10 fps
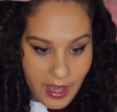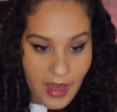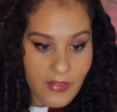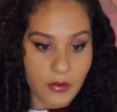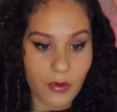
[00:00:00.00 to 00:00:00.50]

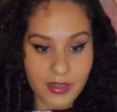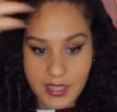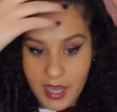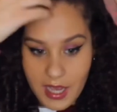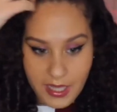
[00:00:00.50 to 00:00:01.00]
And then one
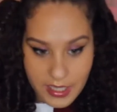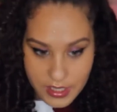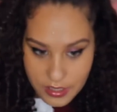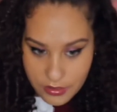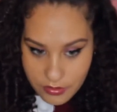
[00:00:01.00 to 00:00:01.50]
thing I like
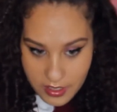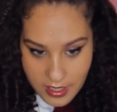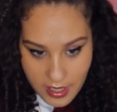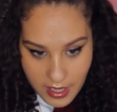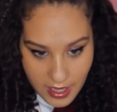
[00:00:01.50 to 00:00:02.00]
to do
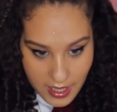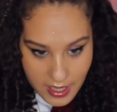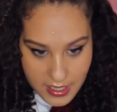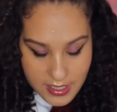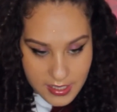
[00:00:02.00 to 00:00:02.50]

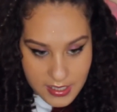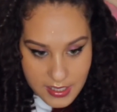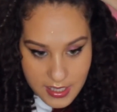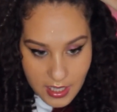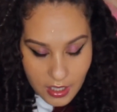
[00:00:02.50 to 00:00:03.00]
is
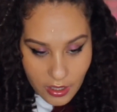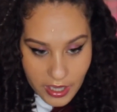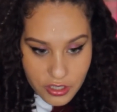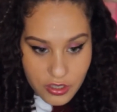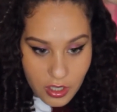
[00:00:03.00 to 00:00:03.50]
the
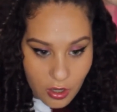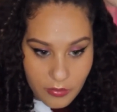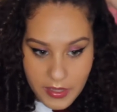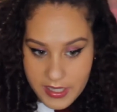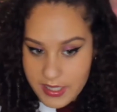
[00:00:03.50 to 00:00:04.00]
extra long
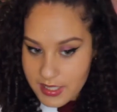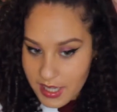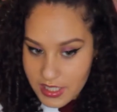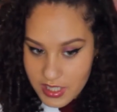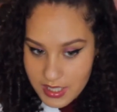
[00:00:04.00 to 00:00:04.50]
pieces, I
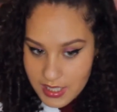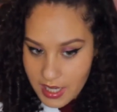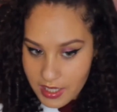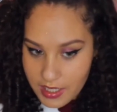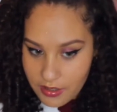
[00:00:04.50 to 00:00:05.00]
just
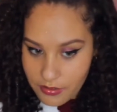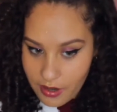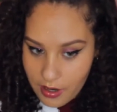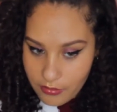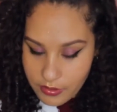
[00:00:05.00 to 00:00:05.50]
tuck it
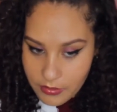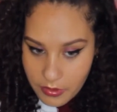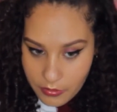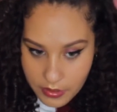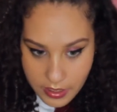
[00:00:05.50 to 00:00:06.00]
around the
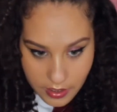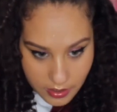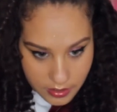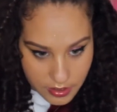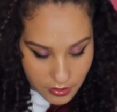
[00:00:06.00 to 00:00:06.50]
pony,
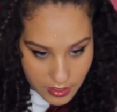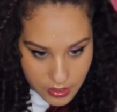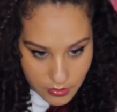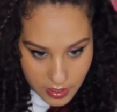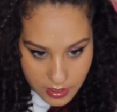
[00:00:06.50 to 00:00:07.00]
so that's
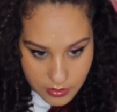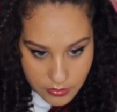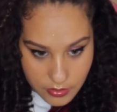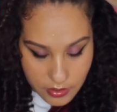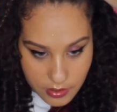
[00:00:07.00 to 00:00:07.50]
what I
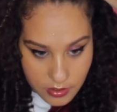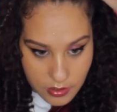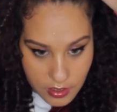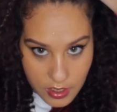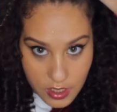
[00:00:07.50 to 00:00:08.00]
do.
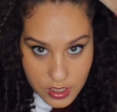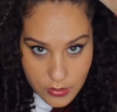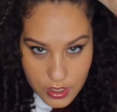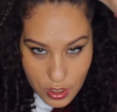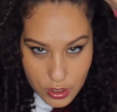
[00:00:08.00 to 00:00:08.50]
So
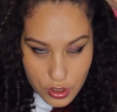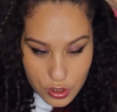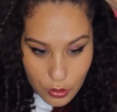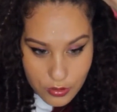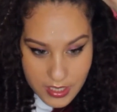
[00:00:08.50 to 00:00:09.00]
it's not
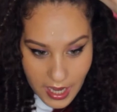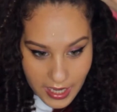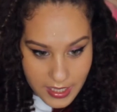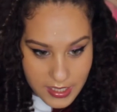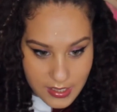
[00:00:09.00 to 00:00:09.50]
so
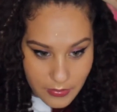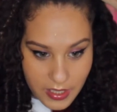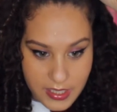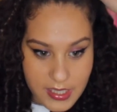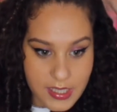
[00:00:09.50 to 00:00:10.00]
tight, but
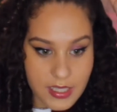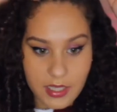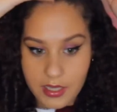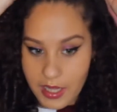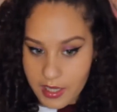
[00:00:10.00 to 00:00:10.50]
it's
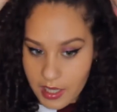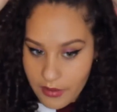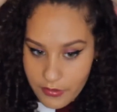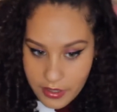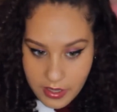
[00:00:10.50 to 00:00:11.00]
still like
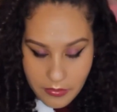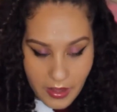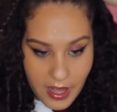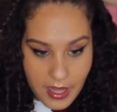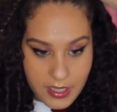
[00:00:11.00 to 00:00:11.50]
covering the
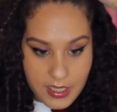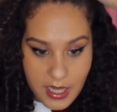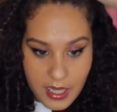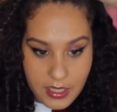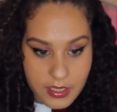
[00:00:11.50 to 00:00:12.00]
band
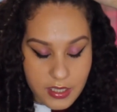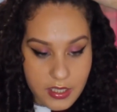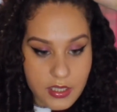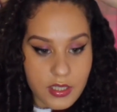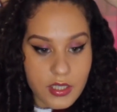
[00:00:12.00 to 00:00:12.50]
and
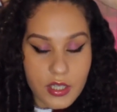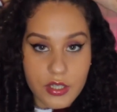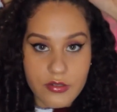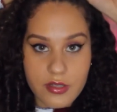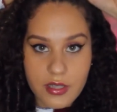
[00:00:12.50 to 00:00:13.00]

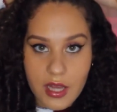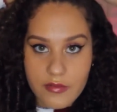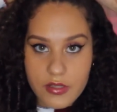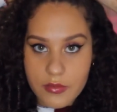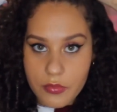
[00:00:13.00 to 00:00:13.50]
you still have
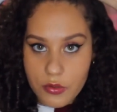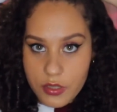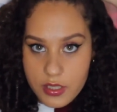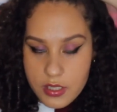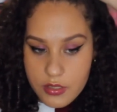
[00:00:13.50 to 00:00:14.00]

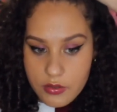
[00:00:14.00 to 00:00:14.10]
support, you